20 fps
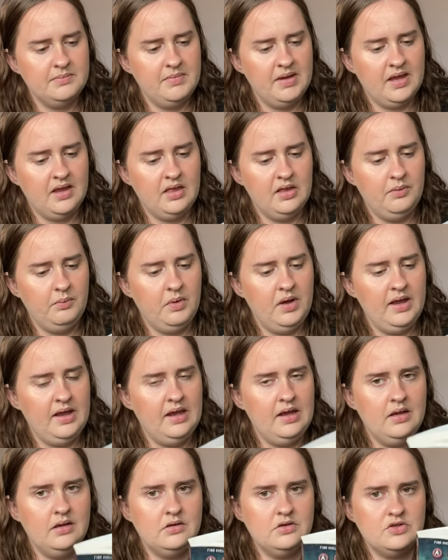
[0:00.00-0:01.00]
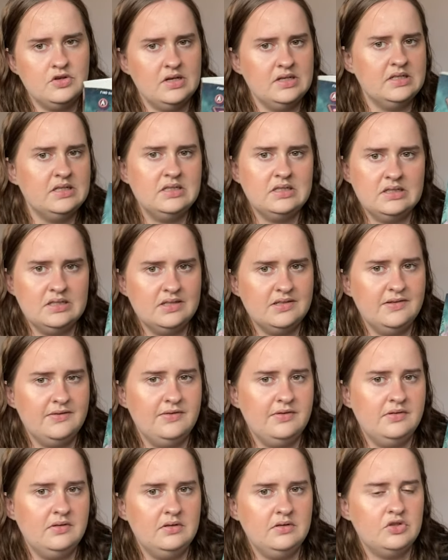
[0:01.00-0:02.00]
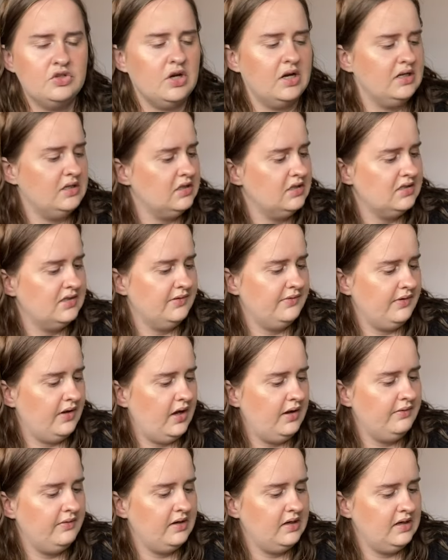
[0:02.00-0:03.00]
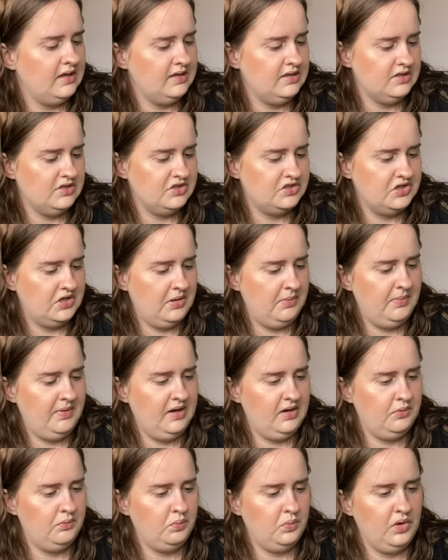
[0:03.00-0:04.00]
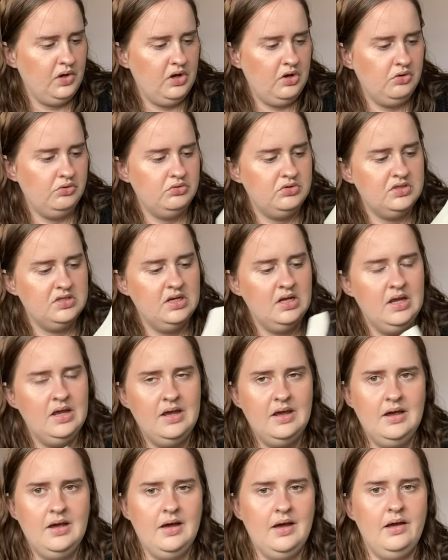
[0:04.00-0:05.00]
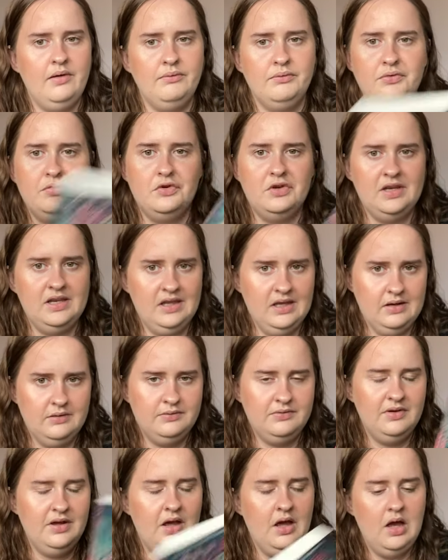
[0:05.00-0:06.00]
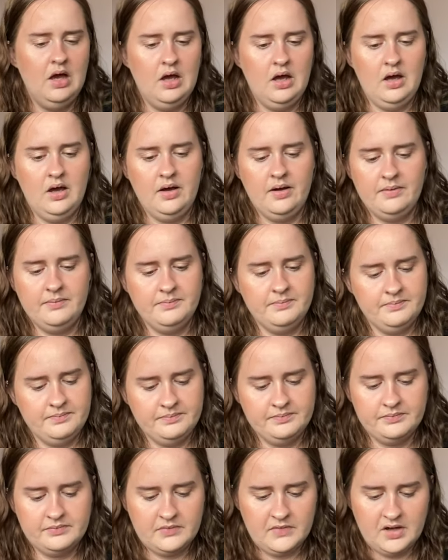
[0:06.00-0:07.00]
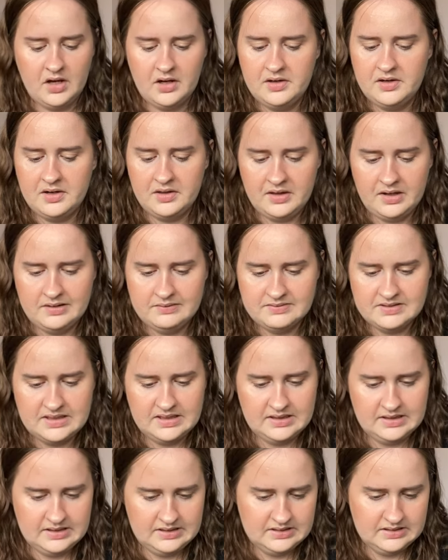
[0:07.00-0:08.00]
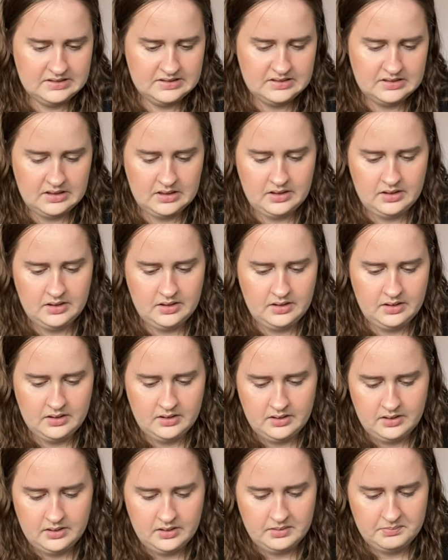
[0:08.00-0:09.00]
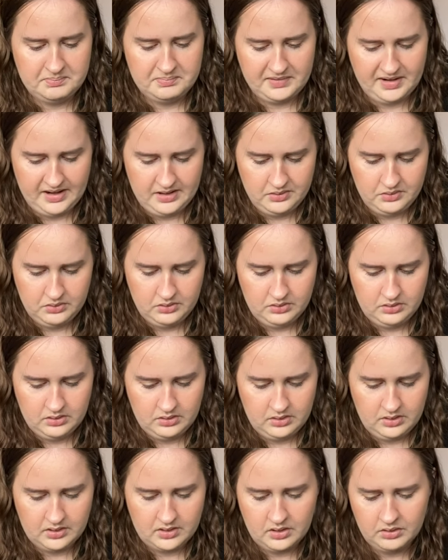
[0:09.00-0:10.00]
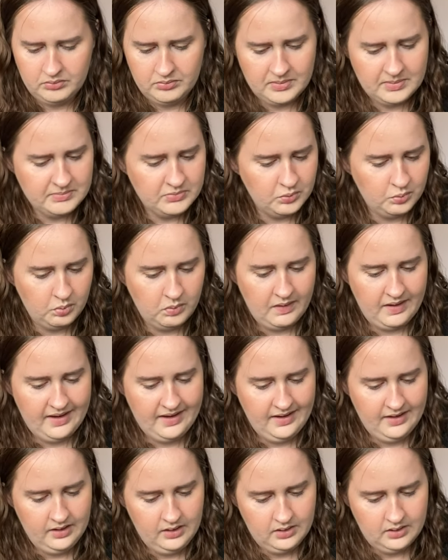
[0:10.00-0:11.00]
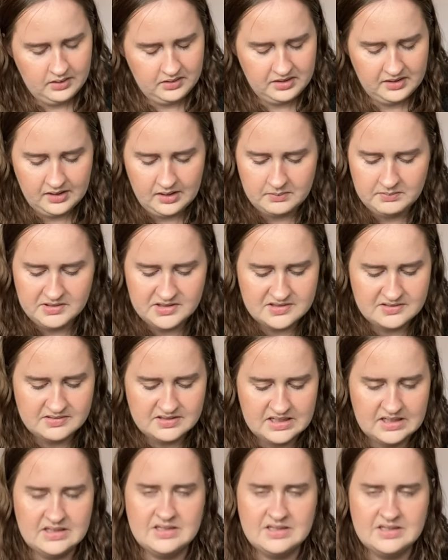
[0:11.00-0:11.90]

making their way, trying to just trying to survive in a dystopian world and fall in love. Um, I know that I've seen this about, I can't remember where. I think I must have seen